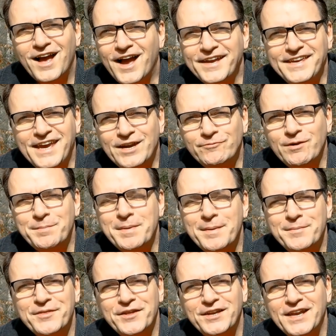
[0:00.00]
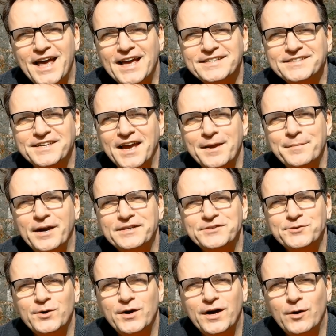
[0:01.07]
I can't remember the last time I
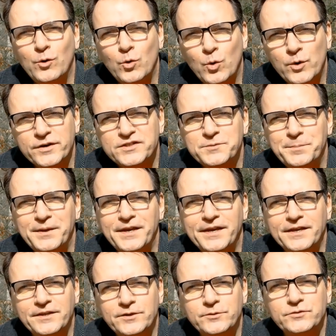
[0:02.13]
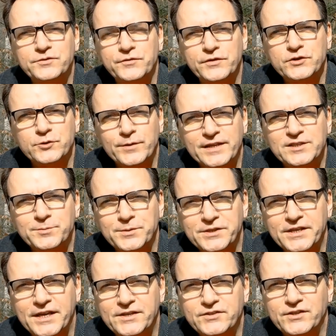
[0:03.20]
saw a horse being used for
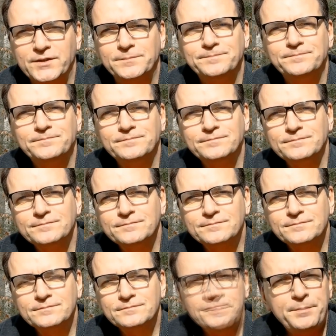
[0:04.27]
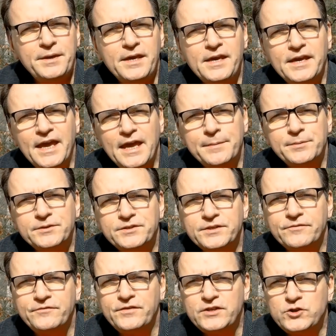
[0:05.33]
transportation. Being able
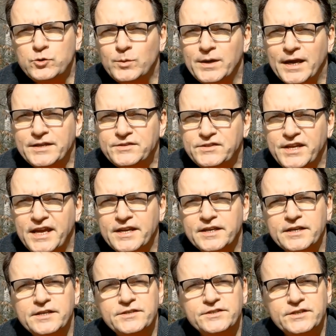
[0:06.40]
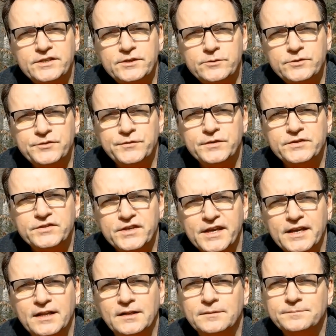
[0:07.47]
to visualize data is a useful
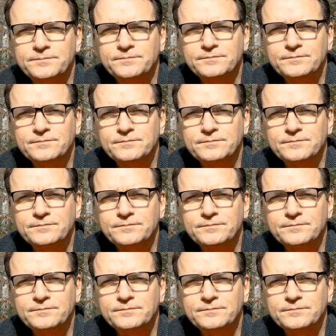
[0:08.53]
skill.